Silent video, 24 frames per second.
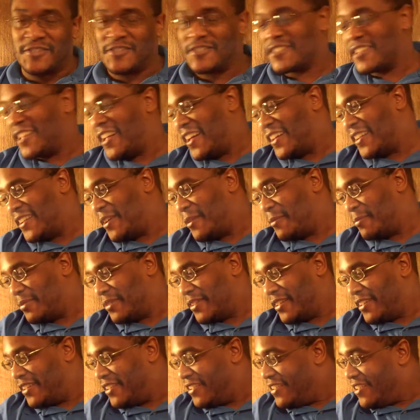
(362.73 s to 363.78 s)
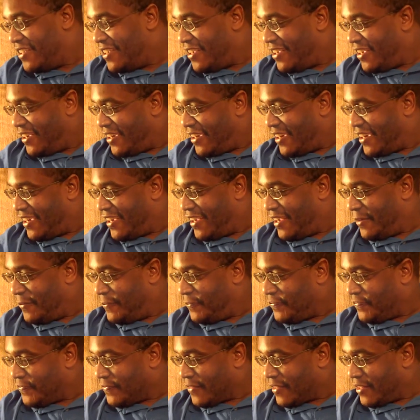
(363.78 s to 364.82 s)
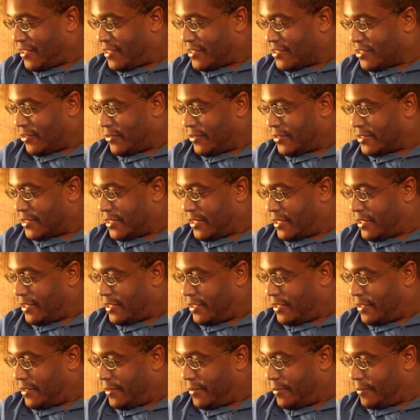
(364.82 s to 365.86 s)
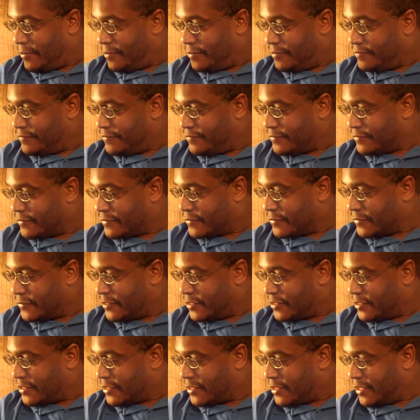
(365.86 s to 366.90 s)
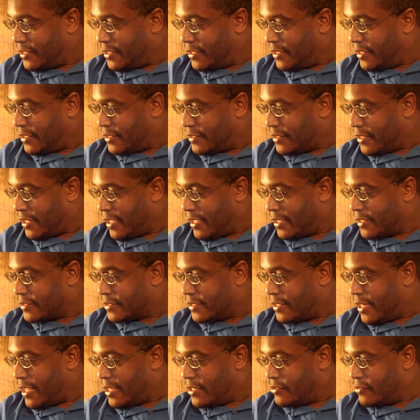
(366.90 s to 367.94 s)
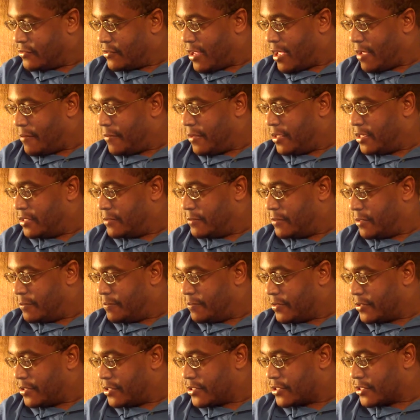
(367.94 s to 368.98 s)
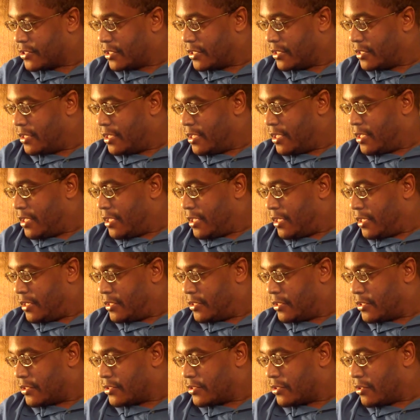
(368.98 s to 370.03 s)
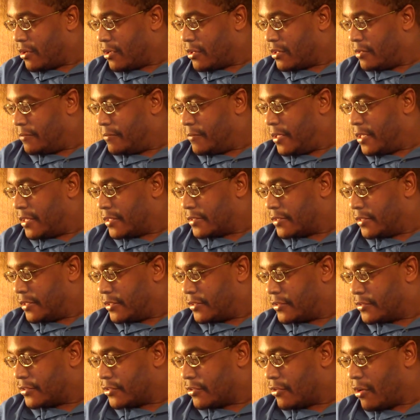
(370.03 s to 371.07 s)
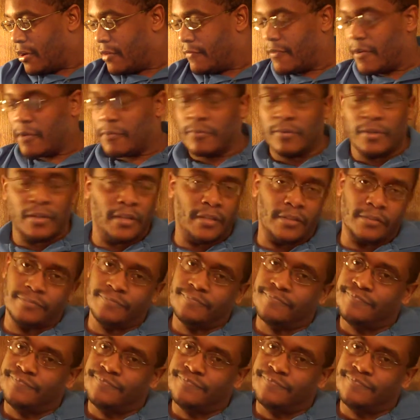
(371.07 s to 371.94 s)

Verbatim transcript: your shout out, player. All right. So he said, um, let's see here. Thanks, and I do not mean to be pushy in the start of the message. Sorry if I was.